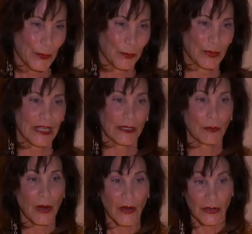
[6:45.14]
Being
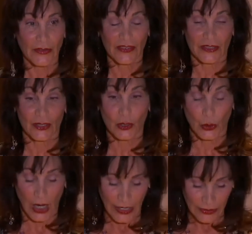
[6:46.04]
part of this
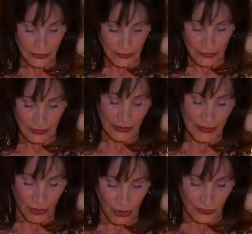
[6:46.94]
trial is
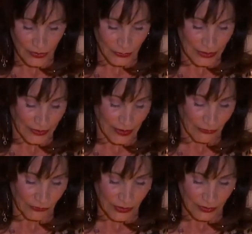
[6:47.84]
also a
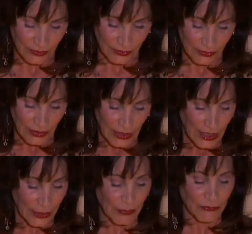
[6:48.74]
gift.
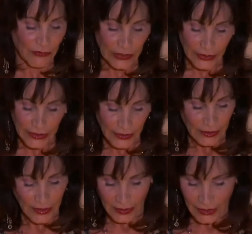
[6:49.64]
I
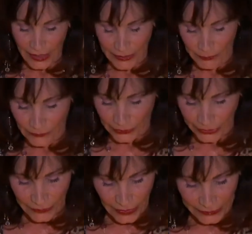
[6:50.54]
am very
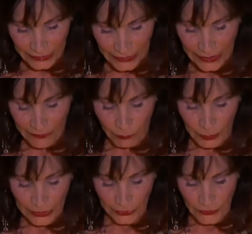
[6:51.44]
lucky to have
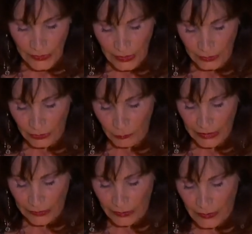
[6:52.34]
parents that could
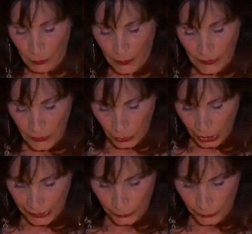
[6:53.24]
make this trial